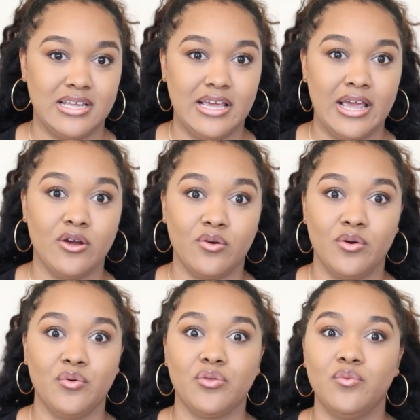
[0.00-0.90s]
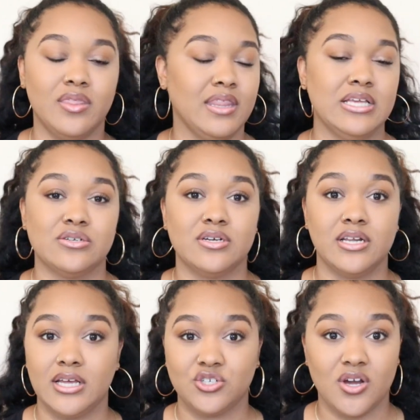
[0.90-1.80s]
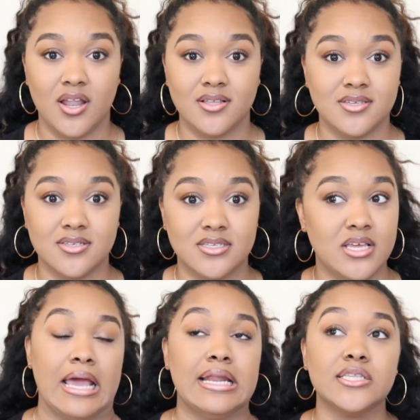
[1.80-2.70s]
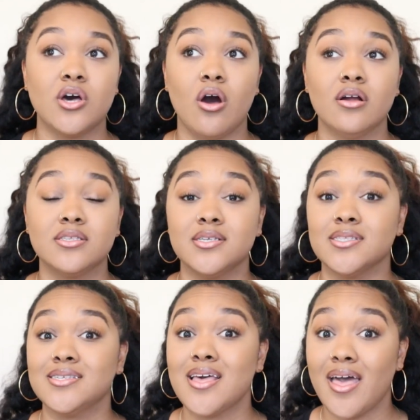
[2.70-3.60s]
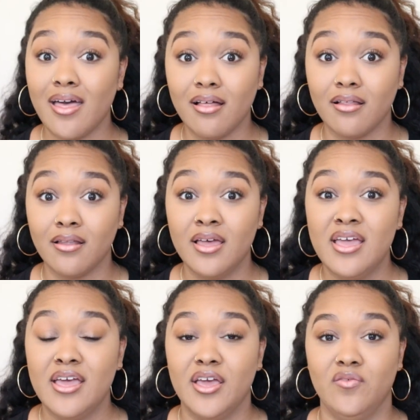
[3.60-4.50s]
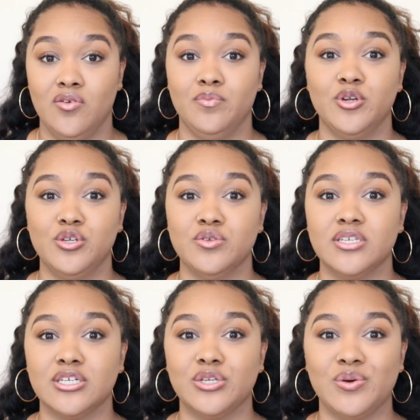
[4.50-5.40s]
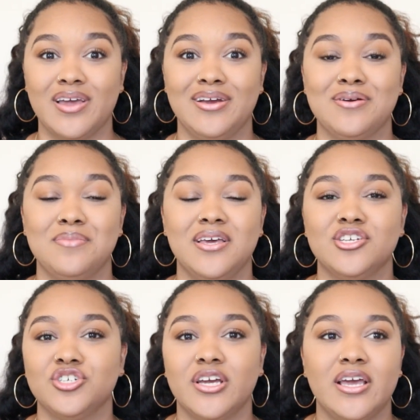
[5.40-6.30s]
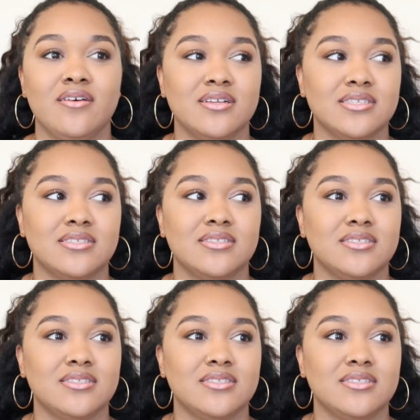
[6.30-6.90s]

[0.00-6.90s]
hair growth with laser and electrolysis, and it's hard to tell if you're producing new hair because your hair is